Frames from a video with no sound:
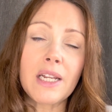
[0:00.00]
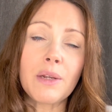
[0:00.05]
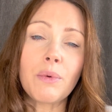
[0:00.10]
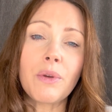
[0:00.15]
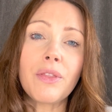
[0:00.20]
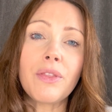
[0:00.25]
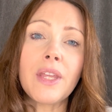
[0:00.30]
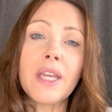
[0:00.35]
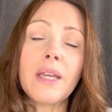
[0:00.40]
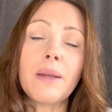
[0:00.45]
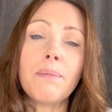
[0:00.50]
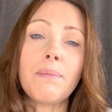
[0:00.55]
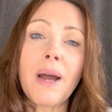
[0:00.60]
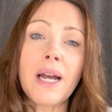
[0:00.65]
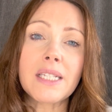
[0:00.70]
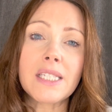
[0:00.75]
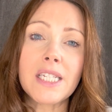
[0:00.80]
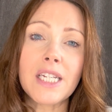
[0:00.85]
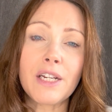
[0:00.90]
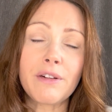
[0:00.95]
with the
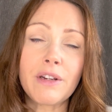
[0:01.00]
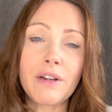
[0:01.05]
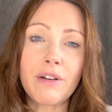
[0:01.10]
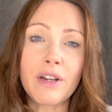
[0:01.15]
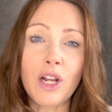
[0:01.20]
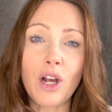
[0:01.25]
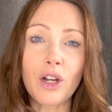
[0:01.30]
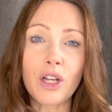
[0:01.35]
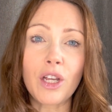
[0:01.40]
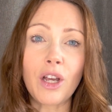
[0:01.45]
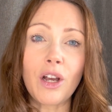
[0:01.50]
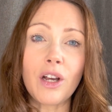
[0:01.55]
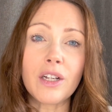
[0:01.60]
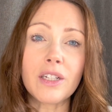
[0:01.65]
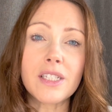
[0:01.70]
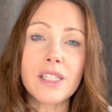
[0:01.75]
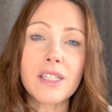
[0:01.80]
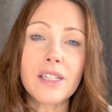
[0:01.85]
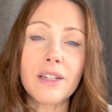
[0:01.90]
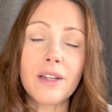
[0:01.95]
bacteria in our
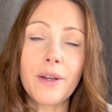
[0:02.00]
gut.